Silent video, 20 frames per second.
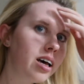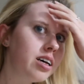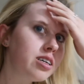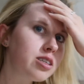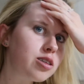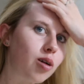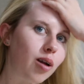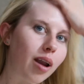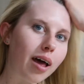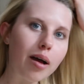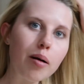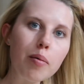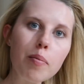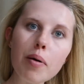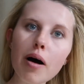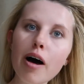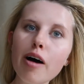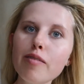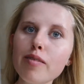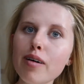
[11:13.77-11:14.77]
It's not like
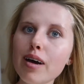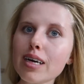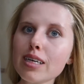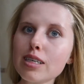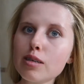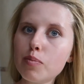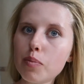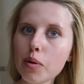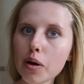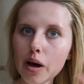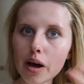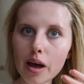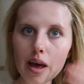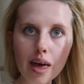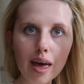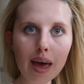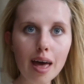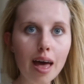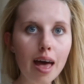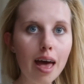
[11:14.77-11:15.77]
perfect, but
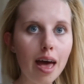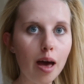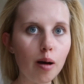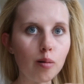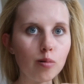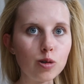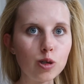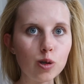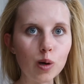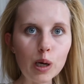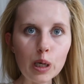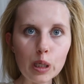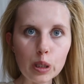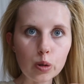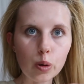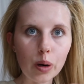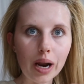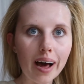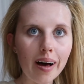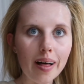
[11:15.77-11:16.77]
it will do. I can
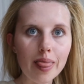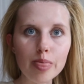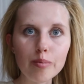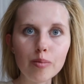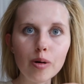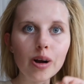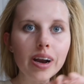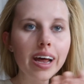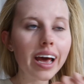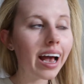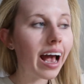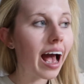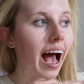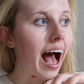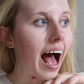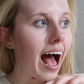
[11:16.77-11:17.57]
sort it out in the morning.